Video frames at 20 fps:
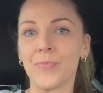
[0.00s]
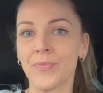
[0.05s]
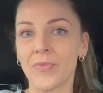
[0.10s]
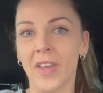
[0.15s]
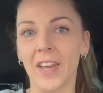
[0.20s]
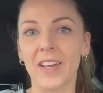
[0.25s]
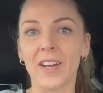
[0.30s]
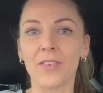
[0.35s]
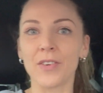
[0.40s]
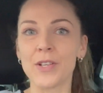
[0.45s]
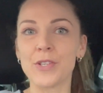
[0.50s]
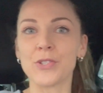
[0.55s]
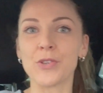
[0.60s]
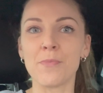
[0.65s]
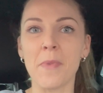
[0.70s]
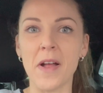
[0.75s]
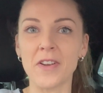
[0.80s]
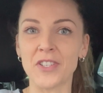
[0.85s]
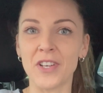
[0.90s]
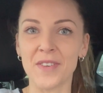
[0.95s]
I can't really do
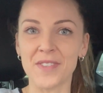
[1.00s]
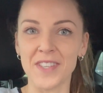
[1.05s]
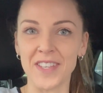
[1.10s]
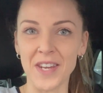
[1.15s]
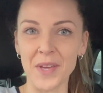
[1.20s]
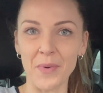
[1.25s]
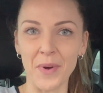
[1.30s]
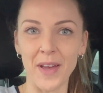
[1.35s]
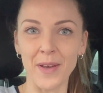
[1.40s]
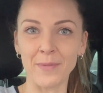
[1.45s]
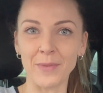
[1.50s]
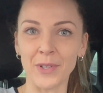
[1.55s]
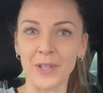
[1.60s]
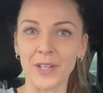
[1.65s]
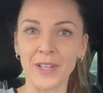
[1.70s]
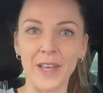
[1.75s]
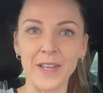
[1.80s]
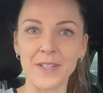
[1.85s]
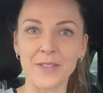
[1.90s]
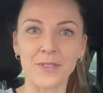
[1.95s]
much else anyway. I'm not
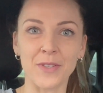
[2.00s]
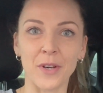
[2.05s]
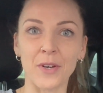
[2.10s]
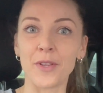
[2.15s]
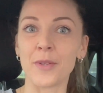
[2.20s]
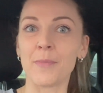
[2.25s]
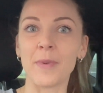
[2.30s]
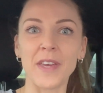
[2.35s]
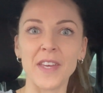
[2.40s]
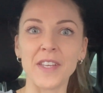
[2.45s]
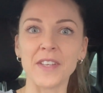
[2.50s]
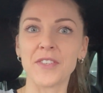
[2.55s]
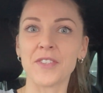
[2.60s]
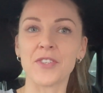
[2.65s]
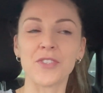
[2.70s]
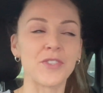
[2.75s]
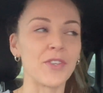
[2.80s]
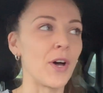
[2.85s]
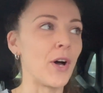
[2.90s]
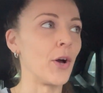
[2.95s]
gonna like just go to the beach.
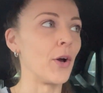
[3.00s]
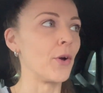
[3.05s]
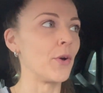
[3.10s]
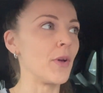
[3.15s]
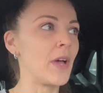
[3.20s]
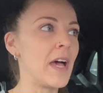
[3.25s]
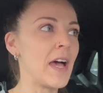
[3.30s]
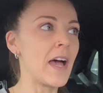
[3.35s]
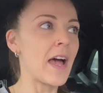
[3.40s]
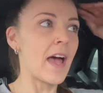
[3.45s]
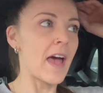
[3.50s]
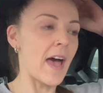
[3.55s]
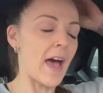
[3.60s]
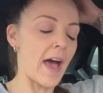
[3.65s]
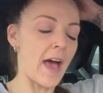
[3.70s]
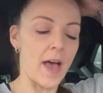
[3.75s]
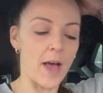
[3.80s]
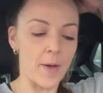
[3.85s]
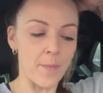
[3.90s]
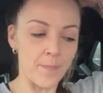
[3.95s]
So
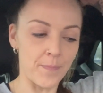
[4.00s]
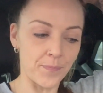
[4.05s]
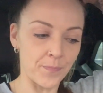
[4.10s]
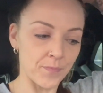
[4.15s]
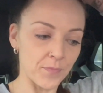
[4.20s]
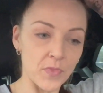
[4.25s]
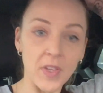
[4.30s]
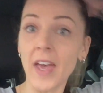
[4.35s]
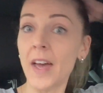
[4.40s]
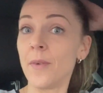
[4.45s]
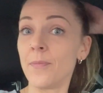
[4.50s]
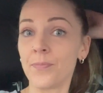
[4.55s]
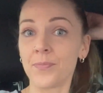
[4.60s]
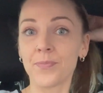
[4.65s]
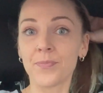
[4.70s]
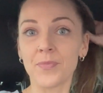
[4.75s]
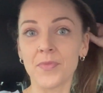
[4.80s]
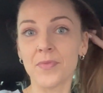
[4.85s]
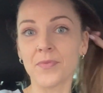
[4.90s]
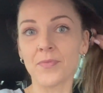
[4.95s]
yeah.
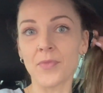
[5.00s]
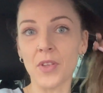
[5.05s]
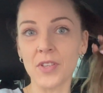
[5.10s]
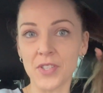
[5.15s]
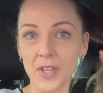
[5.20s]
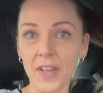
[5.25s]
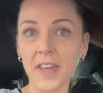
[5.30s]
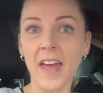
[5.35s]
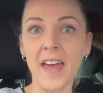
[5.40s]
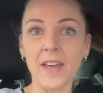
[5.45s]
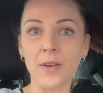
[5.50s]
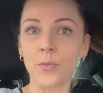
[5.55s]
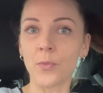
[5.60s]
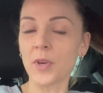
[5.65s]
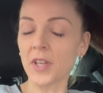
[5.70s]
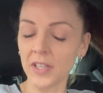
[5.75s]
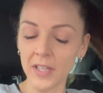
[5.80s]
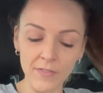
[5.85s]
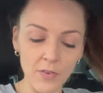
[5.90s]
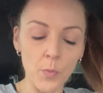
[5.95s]
It's okay,
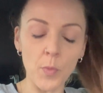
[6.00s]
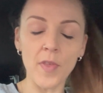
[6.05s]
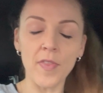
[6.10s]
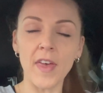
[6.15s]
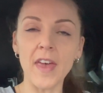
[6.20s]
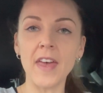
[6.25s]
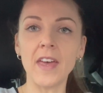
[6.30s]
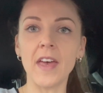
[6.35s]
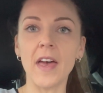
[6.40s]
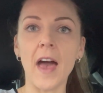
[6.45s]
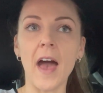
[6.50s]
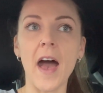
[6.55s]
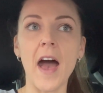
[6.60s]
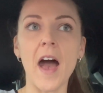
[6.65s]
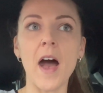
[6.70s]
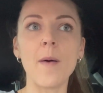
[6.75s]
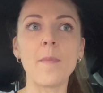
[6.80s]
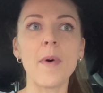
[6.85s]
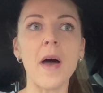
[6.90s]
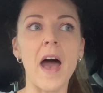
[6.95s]
we're living with it.
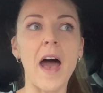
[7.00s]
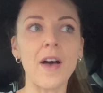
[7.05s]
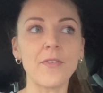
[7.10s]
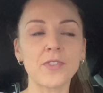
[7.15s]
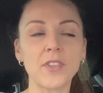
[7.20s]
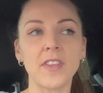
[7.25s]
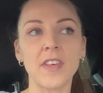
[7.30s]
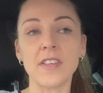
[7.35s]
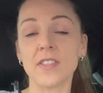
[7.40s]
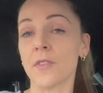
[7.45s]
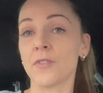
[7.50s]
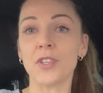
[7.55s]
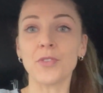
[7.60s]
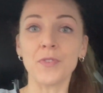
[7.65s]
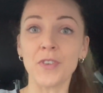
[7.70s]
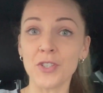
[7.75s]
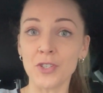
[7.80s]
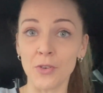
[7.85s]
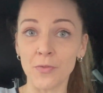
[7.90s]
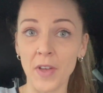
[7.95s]
After this, I've just
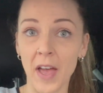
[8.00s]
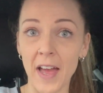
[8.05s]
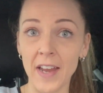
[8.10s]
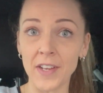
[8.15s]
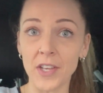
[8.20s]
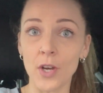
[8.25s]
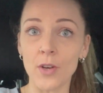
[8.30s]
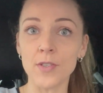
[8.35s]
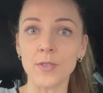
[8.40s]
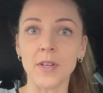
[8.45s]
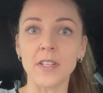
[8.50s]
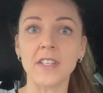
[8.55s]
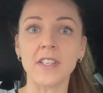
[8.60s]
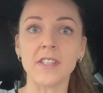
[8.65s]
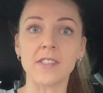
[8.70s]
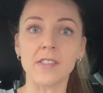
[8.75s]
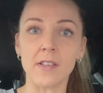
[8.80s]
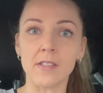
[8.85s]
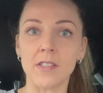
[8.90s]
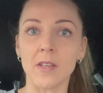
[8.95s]
finished off cardio, so I did
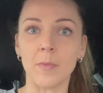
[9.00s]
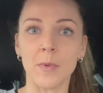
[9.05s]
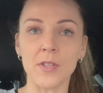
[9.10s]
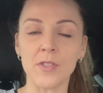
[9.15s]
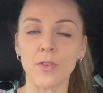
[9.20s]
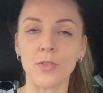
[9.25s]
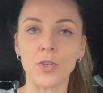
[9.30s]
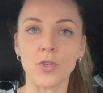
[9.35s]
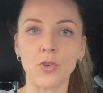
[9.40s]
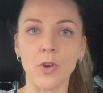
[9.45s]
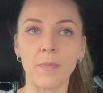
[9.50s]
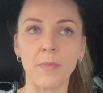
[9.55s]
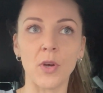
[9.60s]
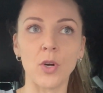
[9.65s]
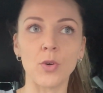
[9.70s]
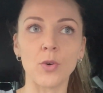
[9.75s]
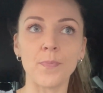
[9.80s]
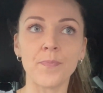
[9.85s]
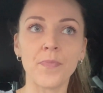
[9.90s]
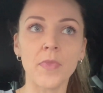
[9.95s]
60 minutes on the
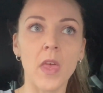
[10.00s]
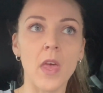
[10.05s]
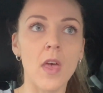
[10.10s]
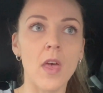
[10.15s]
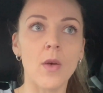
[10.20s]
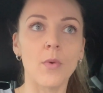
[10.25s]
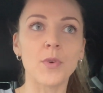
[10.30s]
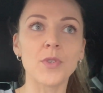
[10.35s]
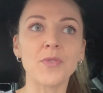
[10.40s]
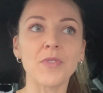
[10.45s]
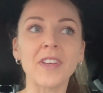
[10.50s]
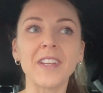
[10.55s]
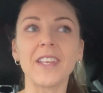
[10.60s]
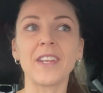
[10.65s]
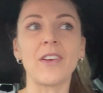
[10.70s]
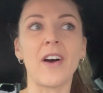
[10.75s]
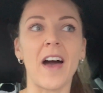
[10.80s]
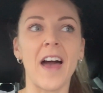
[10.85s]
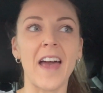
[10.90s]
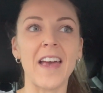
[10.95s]
treadmill. It was really
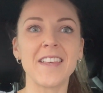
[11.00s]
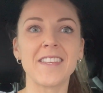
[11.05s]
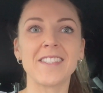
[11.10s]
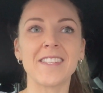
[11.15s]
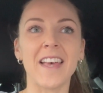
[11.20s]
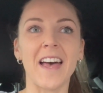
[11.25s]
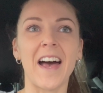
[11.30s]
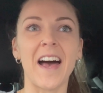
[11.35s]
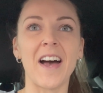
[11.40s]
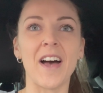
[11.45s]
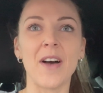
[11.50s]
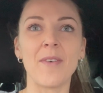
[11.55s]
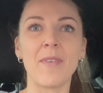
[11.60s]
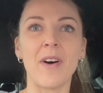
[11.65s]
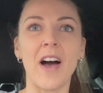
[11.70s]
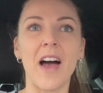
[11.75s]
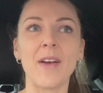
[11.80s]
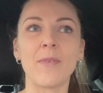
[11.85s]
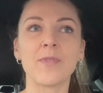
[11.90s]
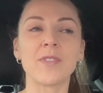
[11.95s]
nice.
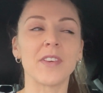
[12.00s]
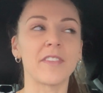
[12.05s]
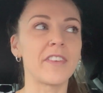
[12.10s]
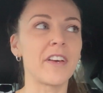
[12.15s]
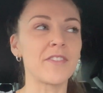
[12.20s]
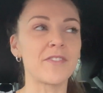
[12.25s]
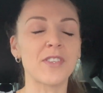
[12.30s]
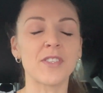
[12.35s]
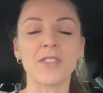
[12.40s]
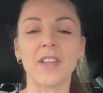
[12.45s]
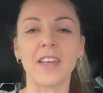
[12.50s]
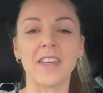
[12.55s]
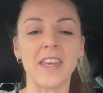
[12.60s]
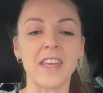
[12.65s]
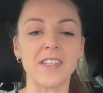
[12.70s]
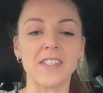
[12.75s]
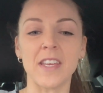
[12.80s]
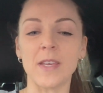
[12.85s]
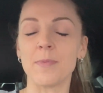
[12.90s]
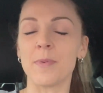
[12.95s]
I sometimes just like
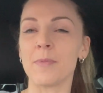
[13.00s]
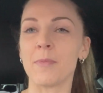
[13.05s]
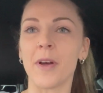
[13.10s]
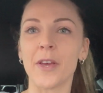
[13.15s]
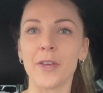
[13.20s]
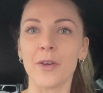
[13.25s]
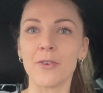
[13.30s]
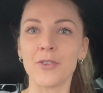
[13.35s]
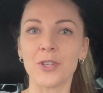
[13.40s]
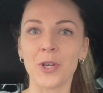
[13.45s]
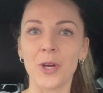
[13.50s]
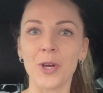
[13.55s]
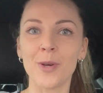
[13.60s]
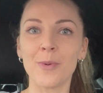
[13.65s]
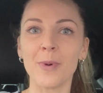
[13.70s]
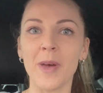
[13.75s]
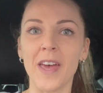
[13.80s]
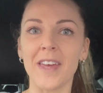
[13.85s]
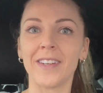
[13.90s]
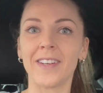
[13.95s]
get deep in my
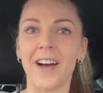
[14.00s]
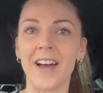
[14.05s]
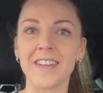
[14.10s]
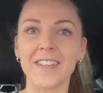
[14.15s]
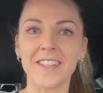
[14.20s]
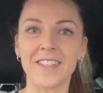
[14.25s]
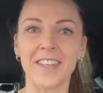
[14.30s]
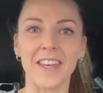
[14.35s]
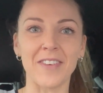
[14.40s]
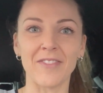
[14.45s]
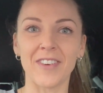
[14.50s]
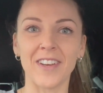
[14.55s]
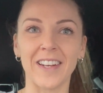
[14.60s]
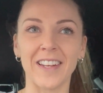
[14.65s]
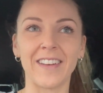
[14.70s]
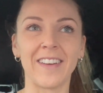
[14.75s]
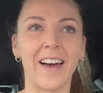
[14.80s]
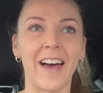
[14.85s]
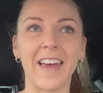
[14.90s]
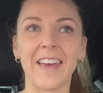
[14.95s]
YouTube, and I just get
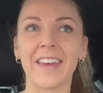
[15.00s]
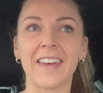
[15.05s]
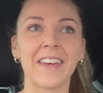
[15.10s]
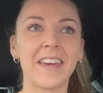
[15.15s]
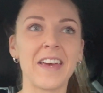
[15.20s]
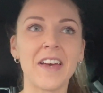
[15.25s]
really like